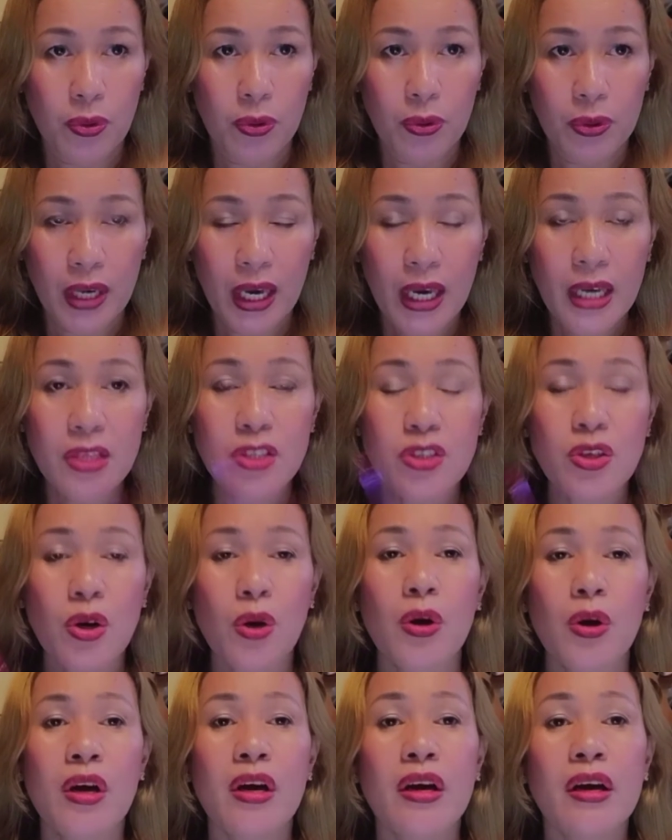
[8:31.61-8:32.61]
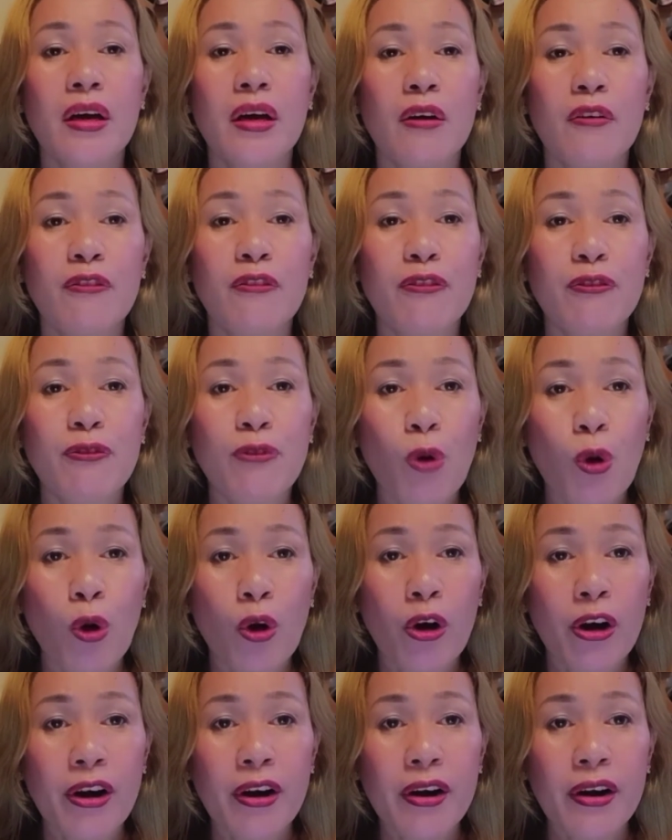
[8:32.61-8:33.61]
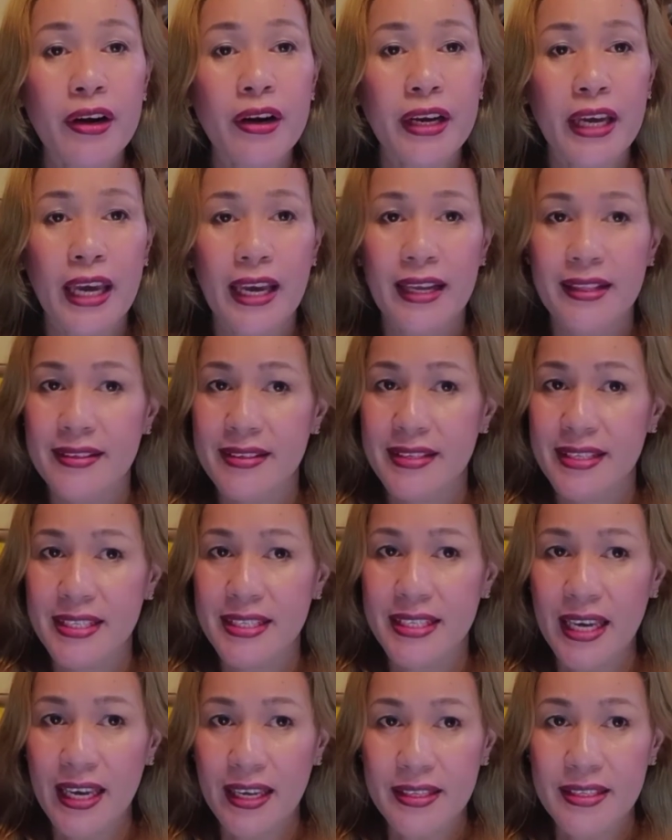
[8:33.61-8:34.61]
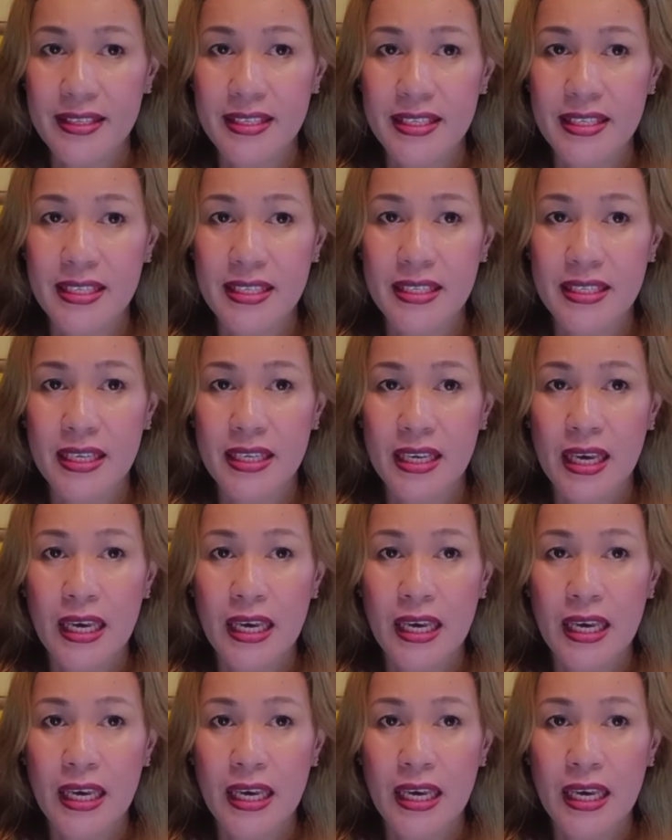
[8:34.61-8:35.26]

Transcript: Okay, so for and since